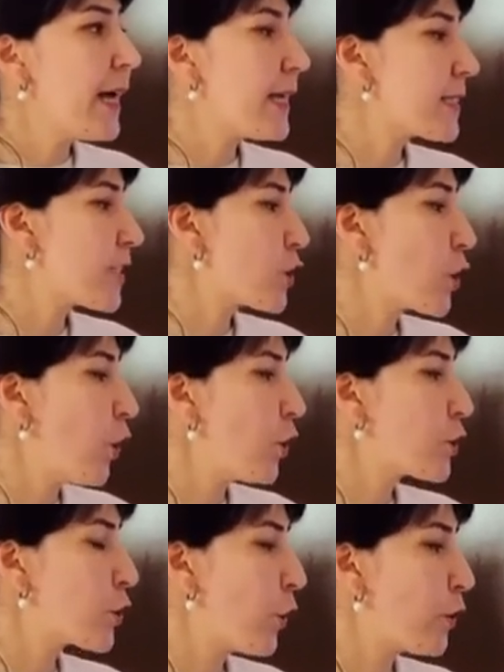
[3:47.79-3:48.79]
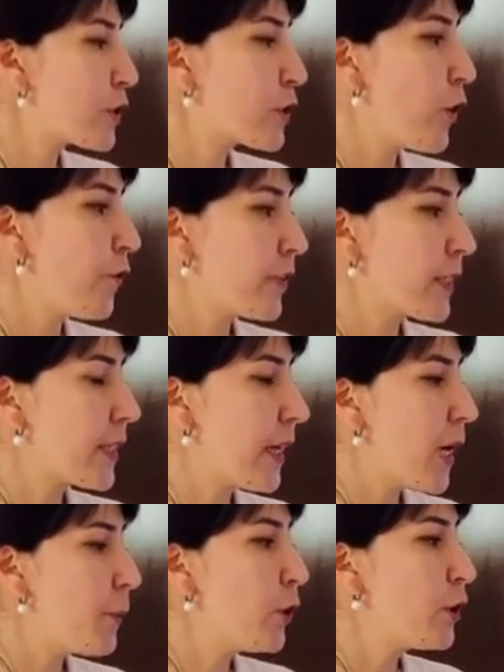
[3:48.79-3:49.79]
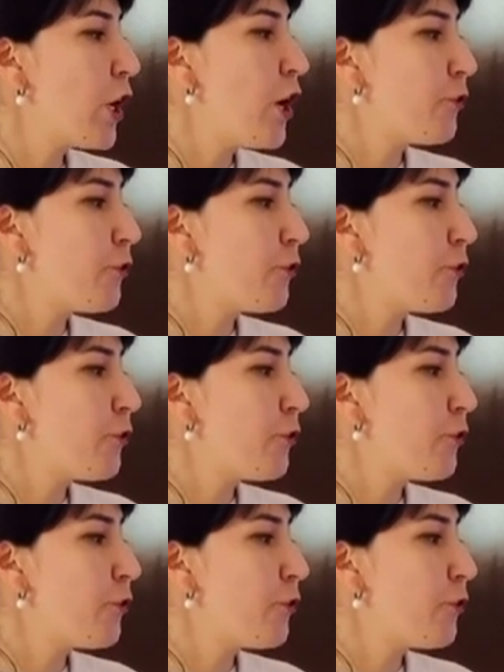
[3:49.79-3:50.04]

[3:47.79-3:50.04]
as a sole source of the carbon